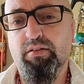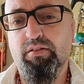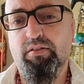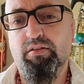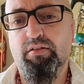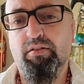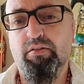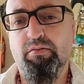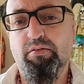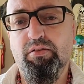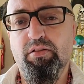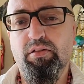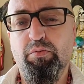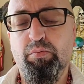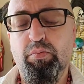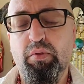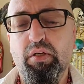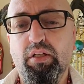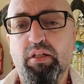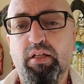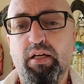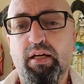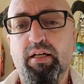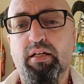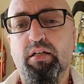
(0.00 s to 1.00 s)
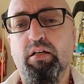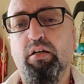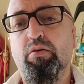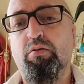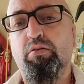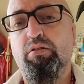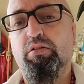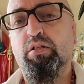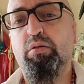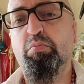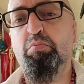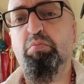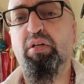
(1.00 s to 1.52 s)
Don't just be like, oh,
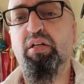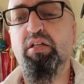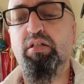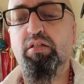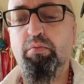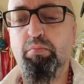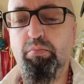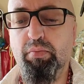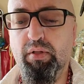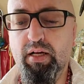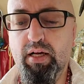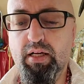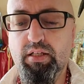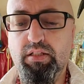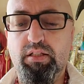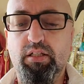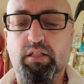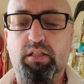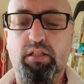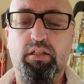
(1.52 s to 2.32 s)
it's a piece of plastic.